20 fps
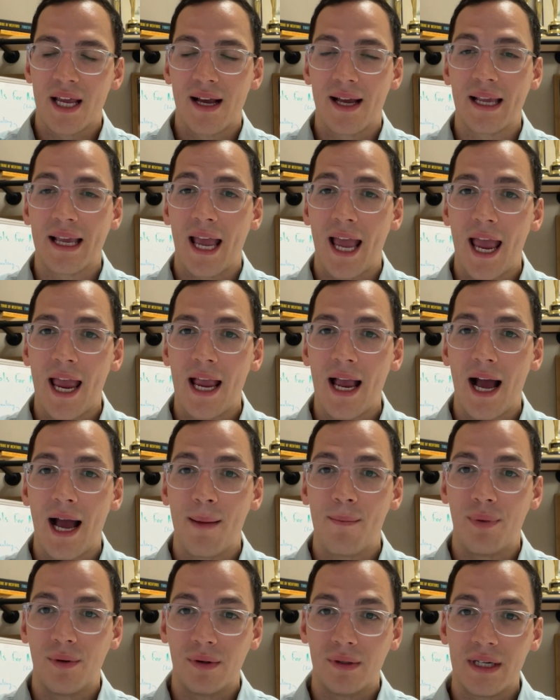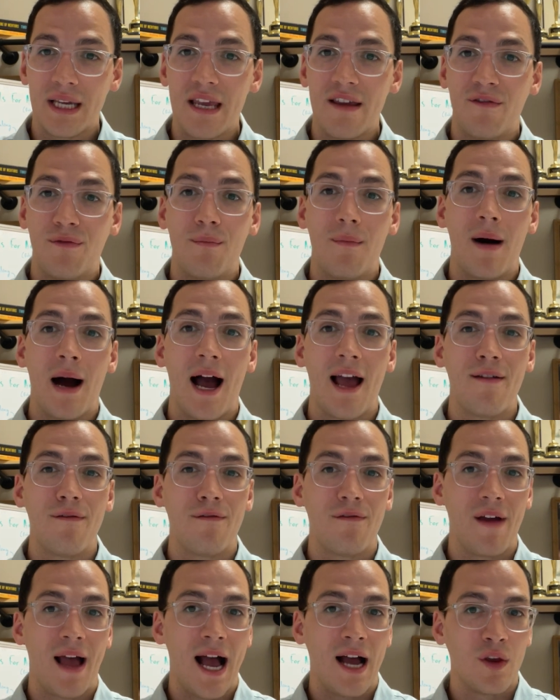like, hey, I believe my
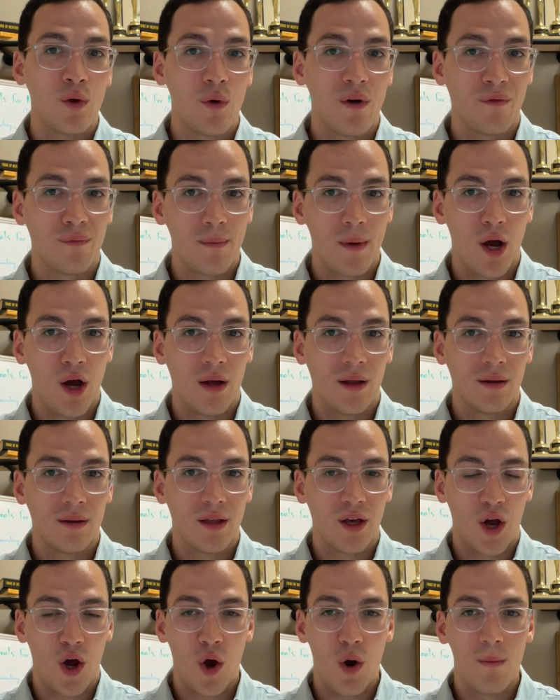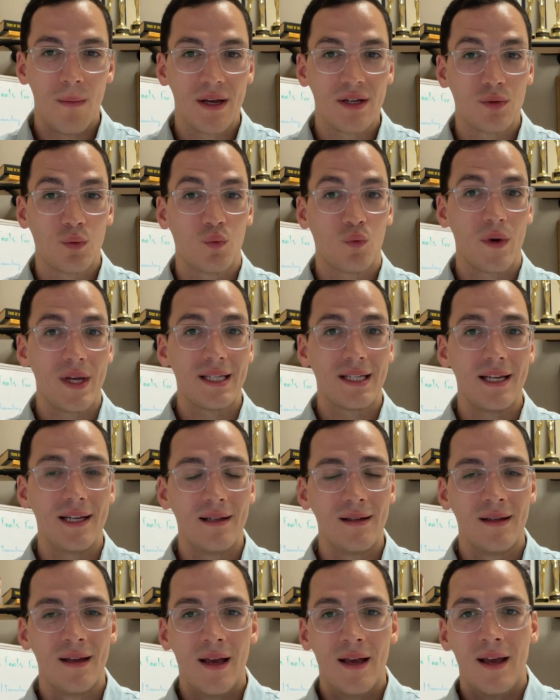value of the home has
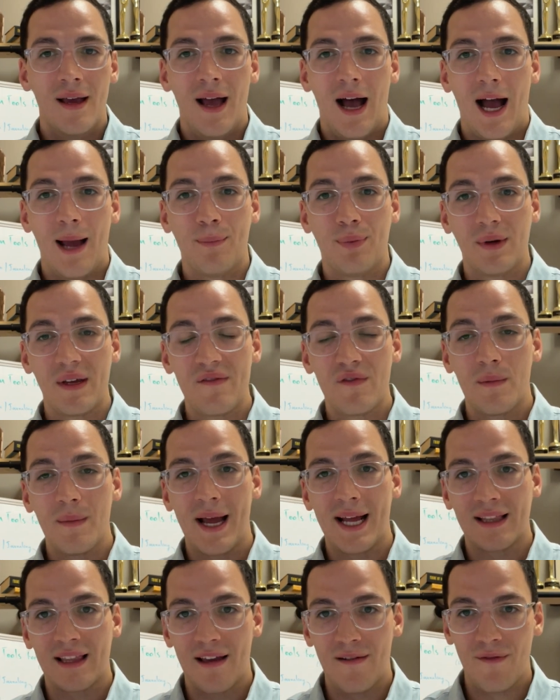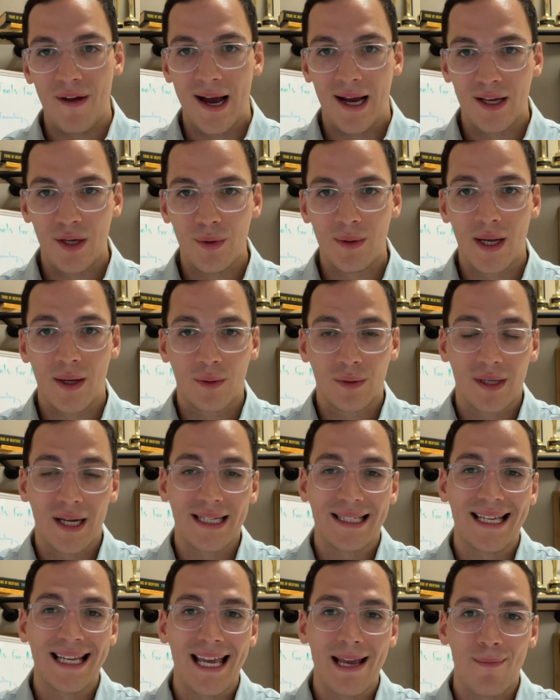risen. I believe I'm at that value and I would
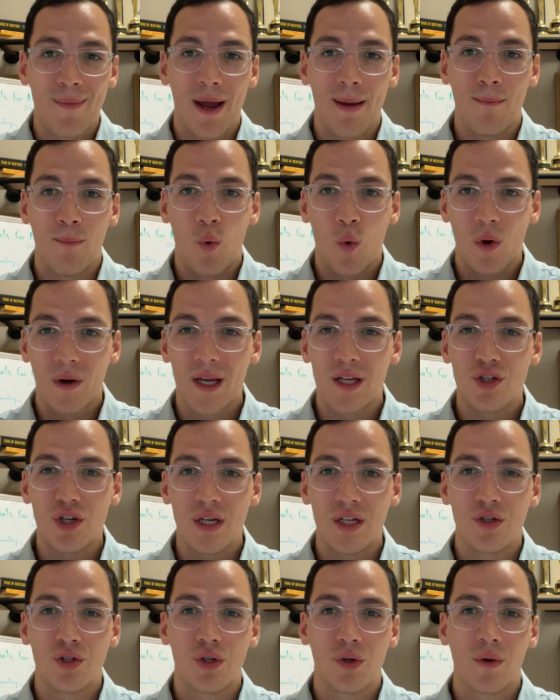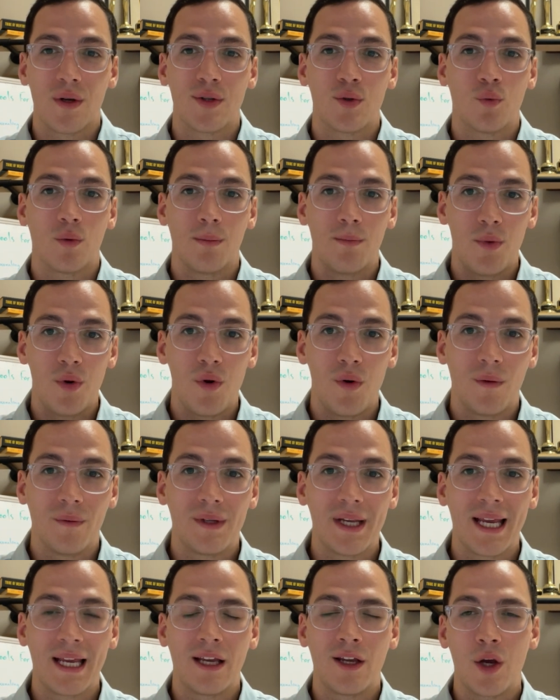like to get my mortgage insurance
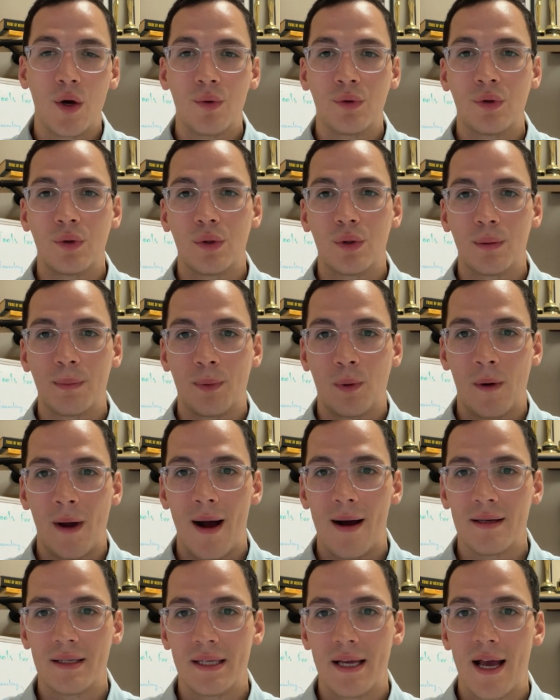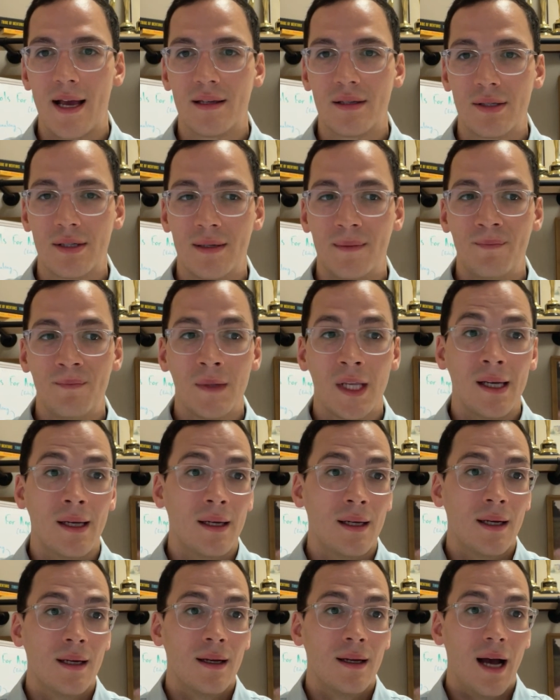removed and go through their process.
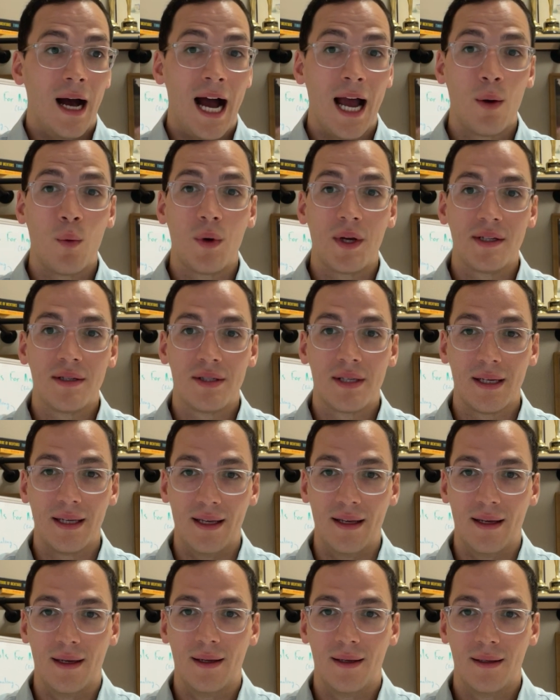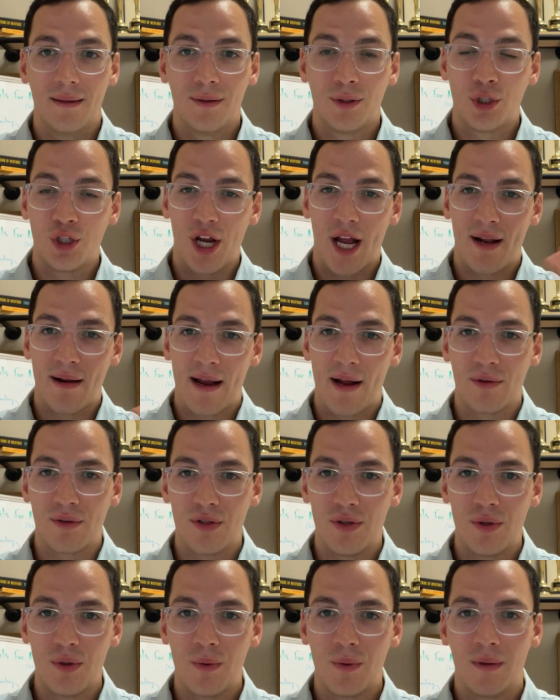I was, shout out
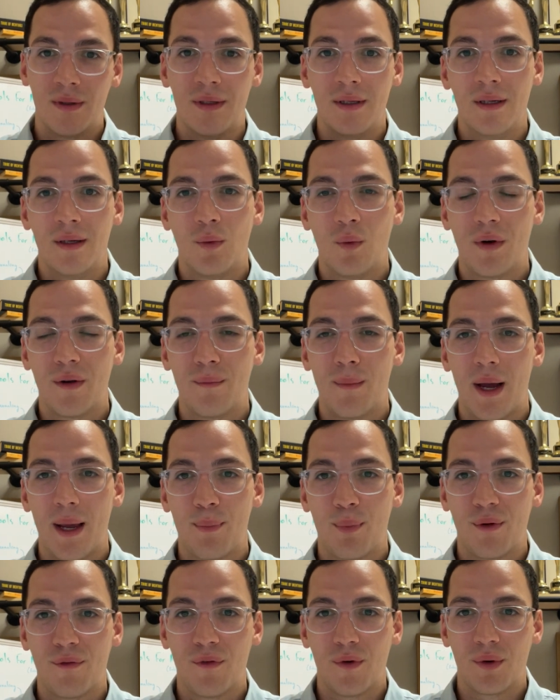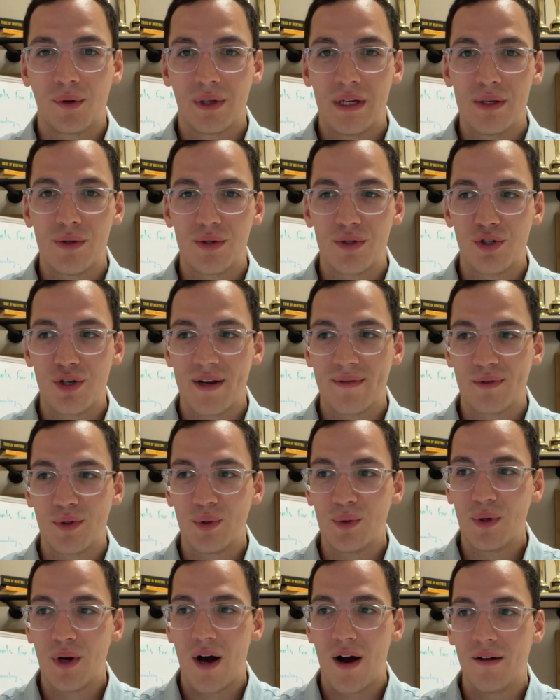to one of my preferred lenders, Jeff
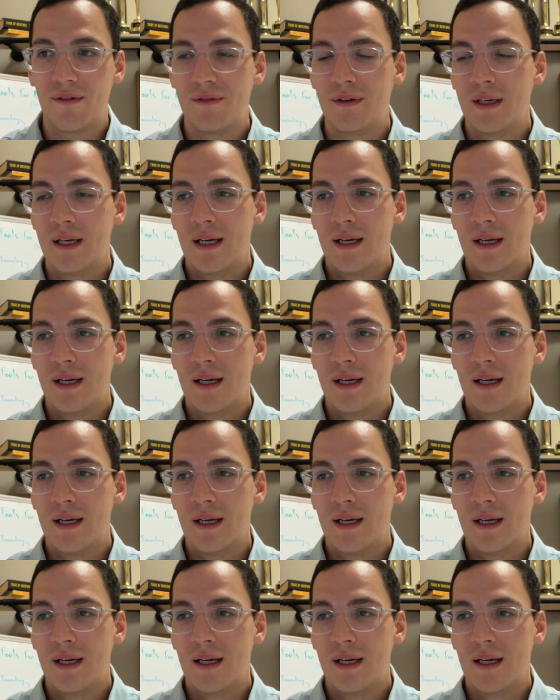Zuloff.